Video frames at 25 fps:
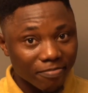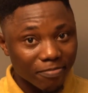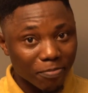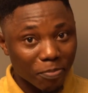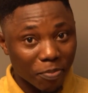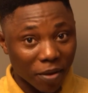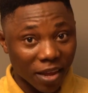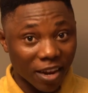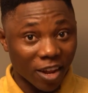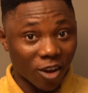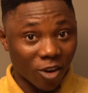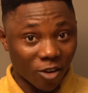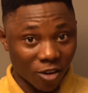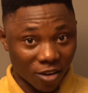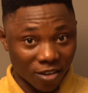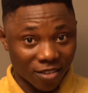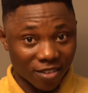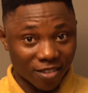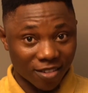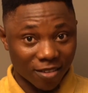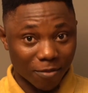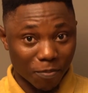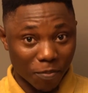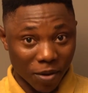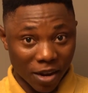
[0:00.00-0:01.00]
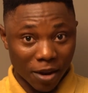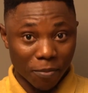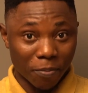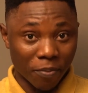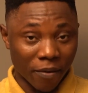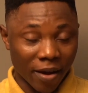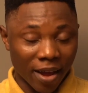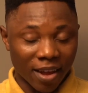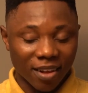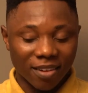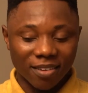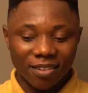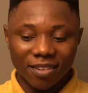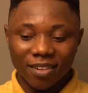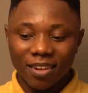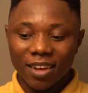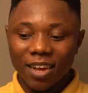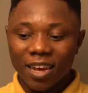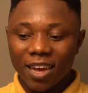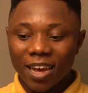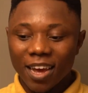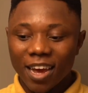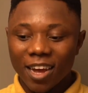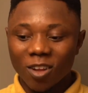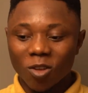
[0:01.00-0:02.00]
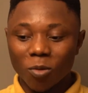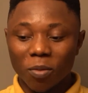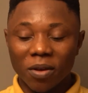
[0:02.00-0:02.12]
pay the cost, pay the price, it